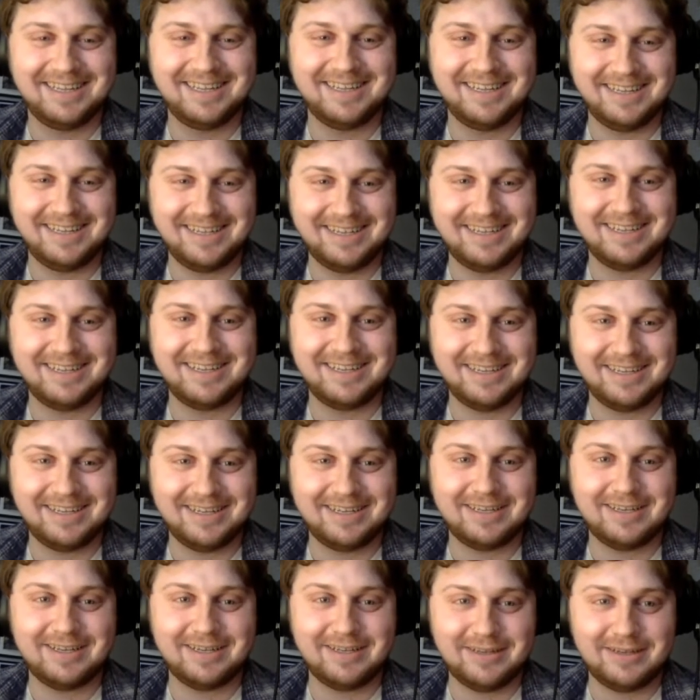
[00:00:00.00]

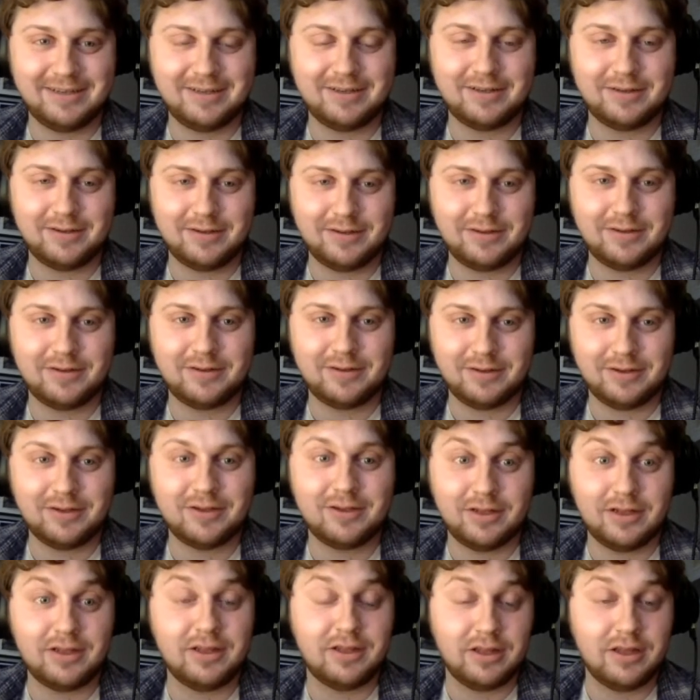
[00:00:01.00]

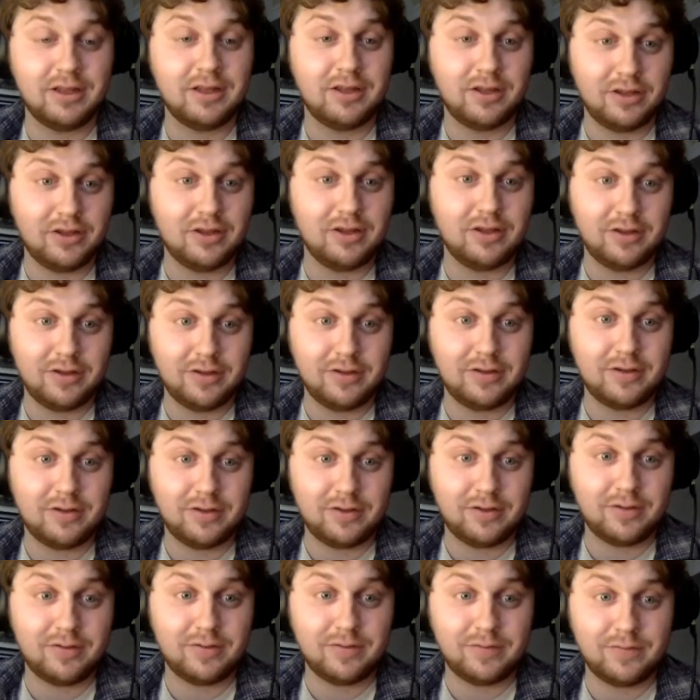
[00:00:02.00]

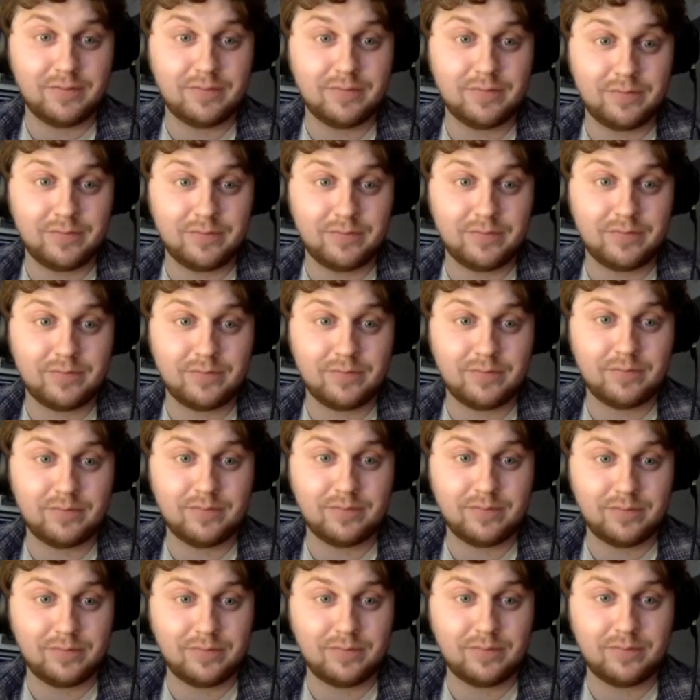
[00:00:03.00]

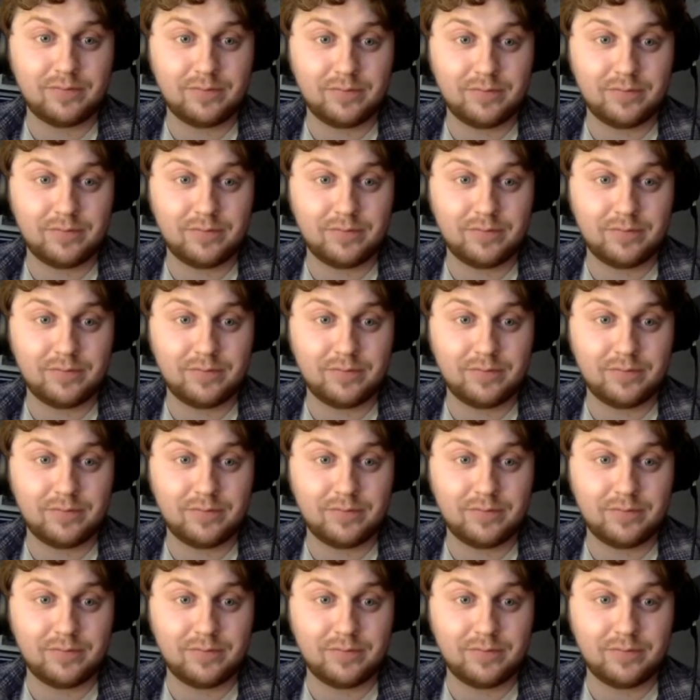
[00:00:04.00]
(silent)